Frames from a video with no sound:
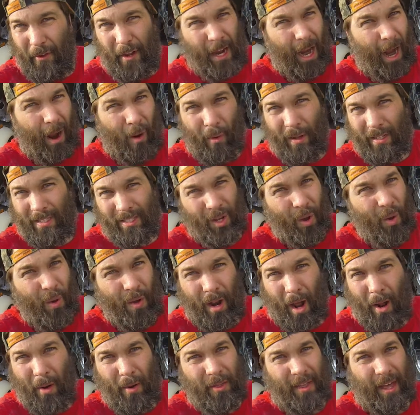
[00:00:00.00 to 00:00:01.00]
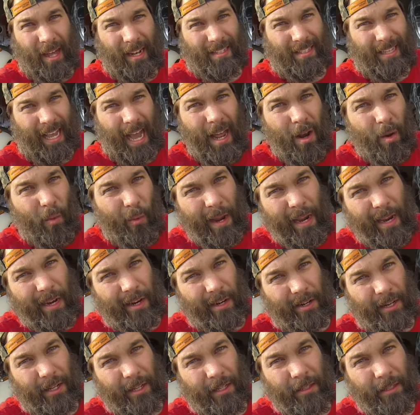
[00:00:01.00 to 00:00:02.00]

figure out what's going on with that. It's kind of weird.